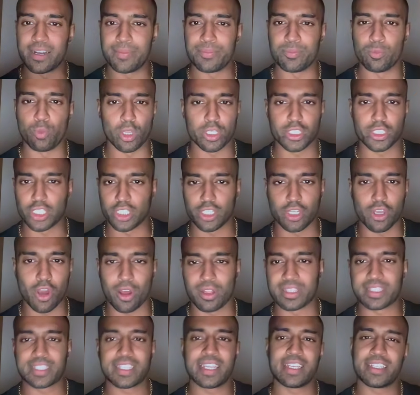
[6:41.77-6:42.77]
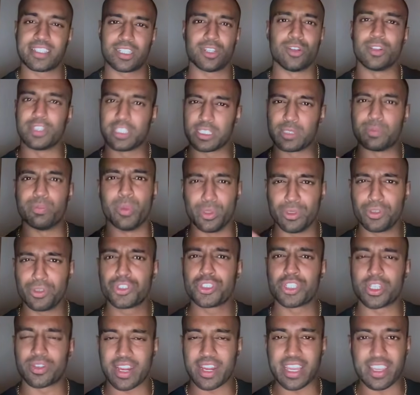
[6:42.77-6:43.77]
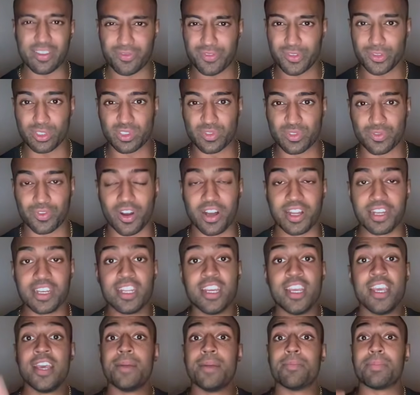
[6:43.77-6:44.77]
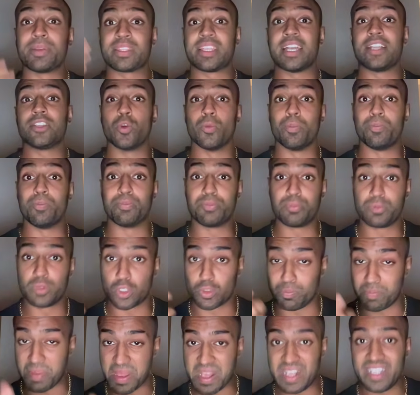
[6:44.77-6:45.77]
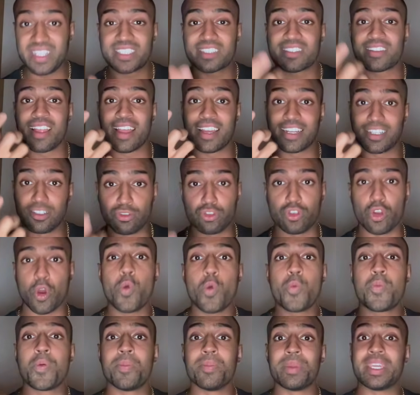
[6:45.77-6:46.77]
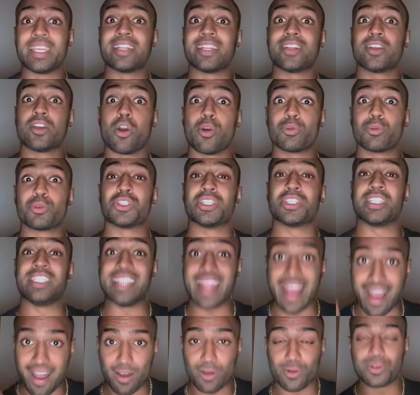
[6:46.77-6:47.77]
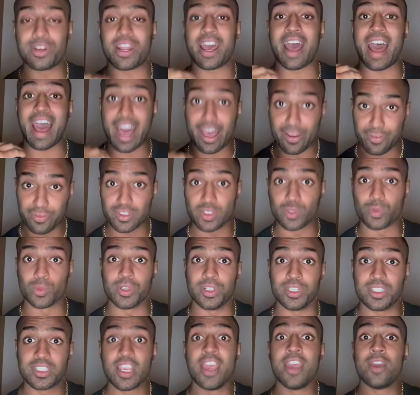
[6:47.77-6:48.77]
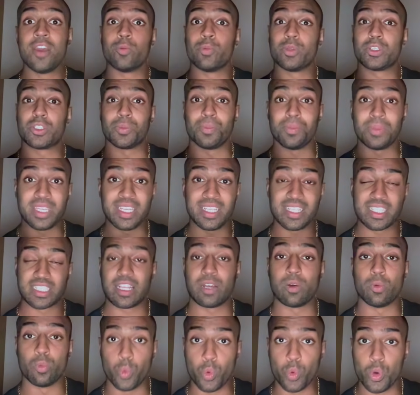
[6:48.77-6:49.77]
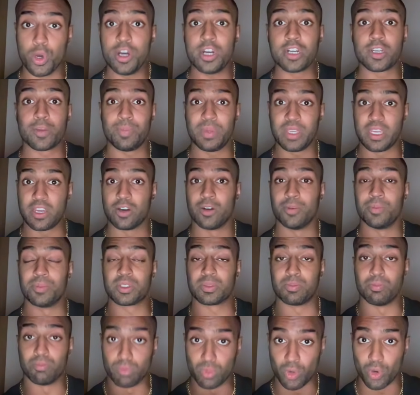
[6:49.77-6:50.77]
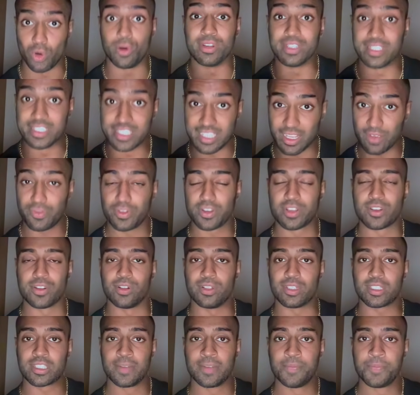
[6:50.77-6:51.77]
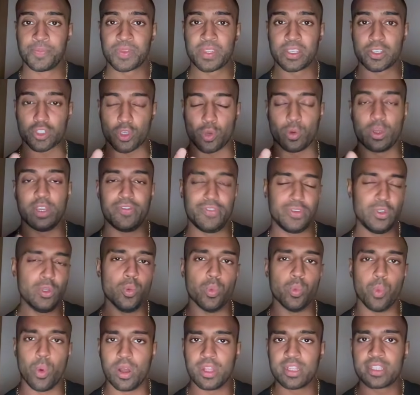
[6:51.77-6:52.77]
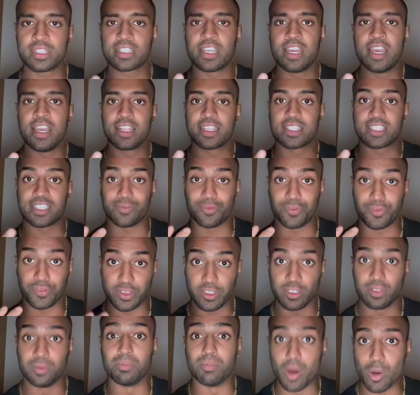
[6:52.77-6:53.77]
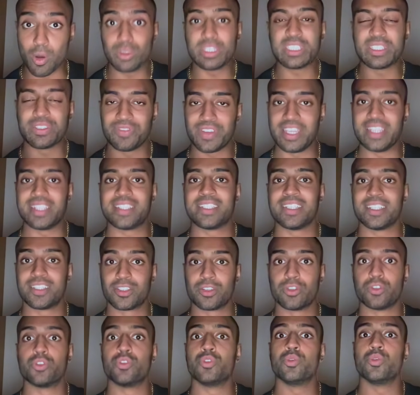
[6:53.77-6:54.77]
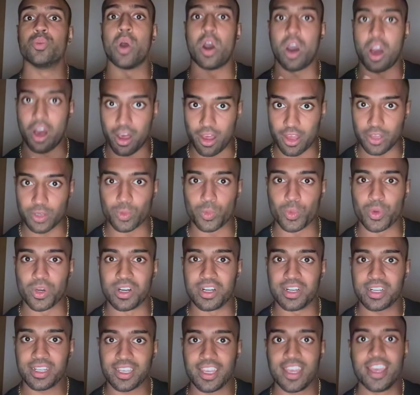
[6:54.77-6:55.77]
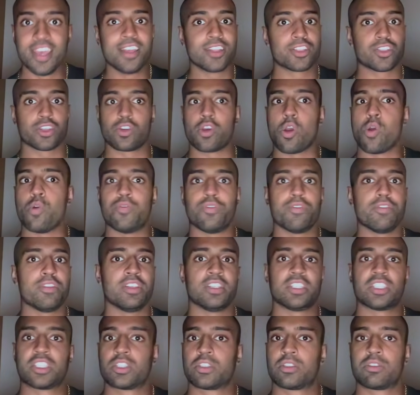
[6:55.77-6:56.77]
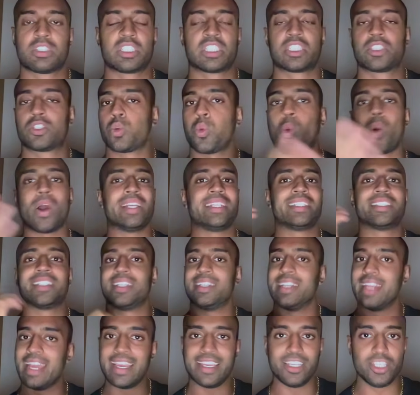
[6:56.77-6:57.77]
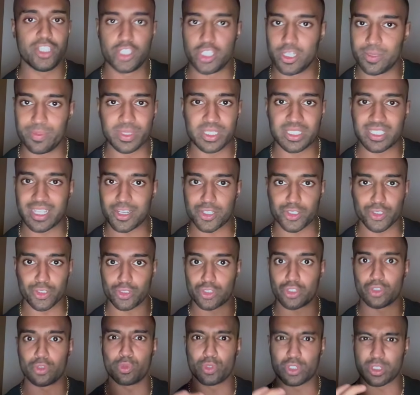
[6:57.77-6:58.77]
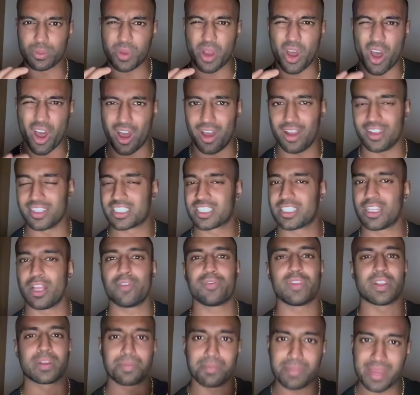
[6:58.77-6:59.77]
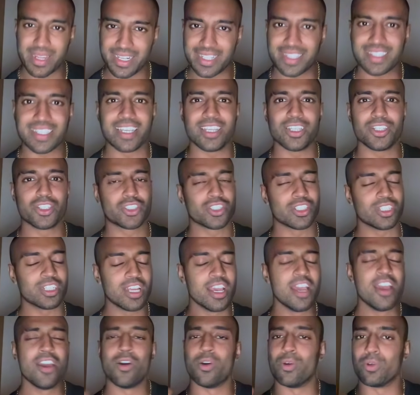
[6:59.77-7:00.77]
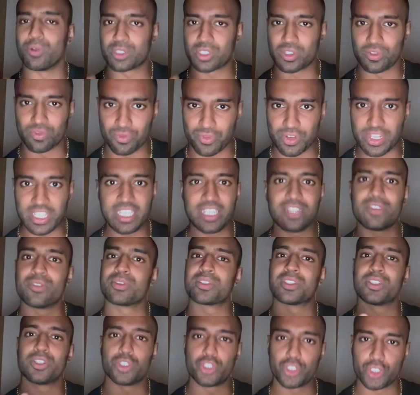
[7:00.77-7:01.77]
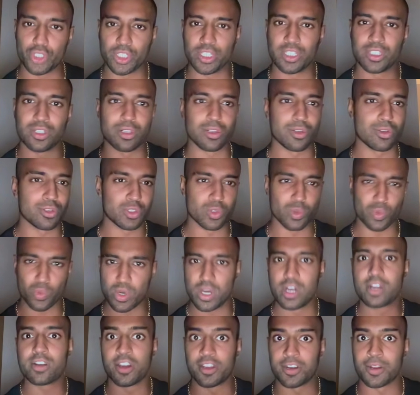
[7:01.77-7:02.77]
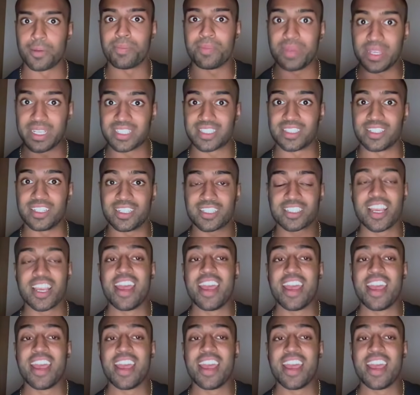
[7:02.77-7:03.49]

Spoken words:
watching content and all this bullshit, right? It feels fun, but then your baseline dopamine goes down afterwards, which means that work becomes more difficult. So if you want to feel motivated to do hard work, to go for this twice a day gym session, to do some hard stuff like meditation, or to read, or to journal, or to work on a business,